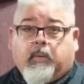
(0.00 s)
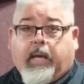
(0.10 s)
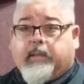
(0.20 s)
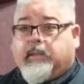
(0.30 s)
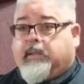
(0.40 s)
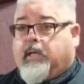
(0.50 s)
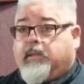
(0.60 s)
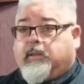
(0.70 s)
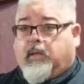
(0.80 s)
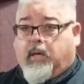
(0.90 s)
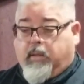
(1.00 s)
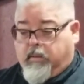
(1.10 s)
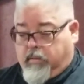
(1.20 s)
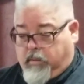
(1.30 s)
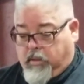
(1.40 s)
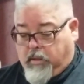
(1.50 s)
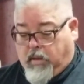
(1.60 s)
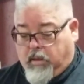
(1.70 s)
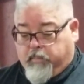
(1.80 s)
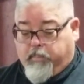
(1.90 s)
as it does on the
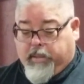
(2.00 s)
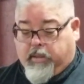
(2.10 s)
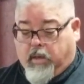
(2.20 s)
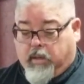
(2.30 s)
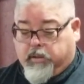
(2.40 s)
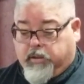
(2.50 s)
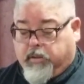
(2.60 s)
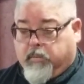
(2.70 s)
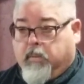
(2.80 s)
big dogs too.